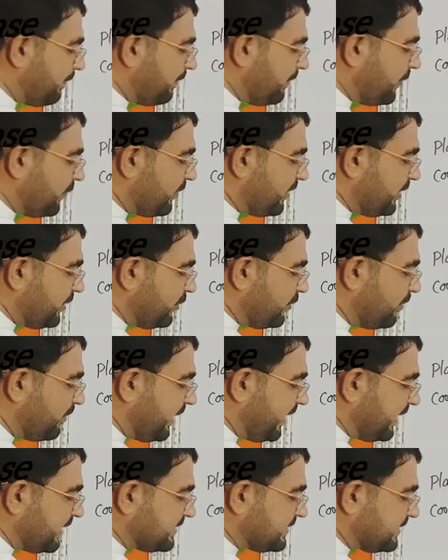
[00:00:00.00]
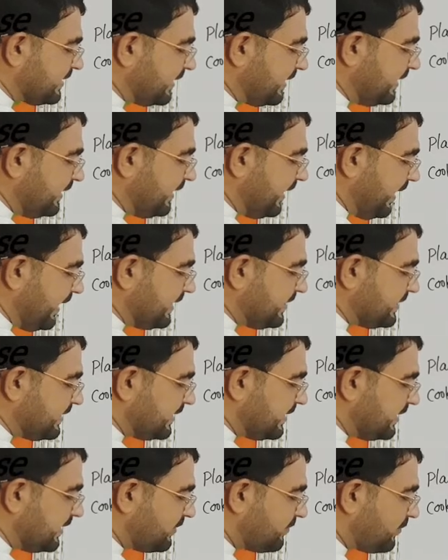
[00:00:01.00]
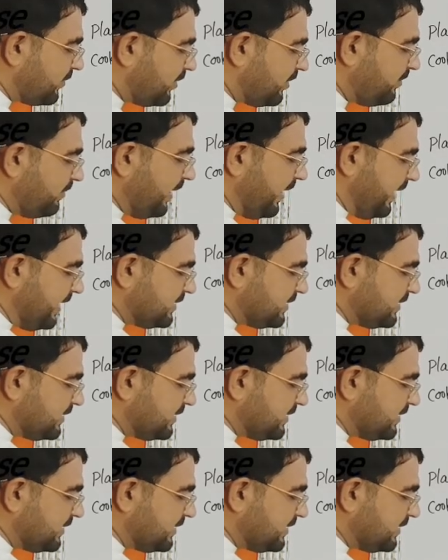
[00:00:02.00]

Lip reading: when you make second and third form,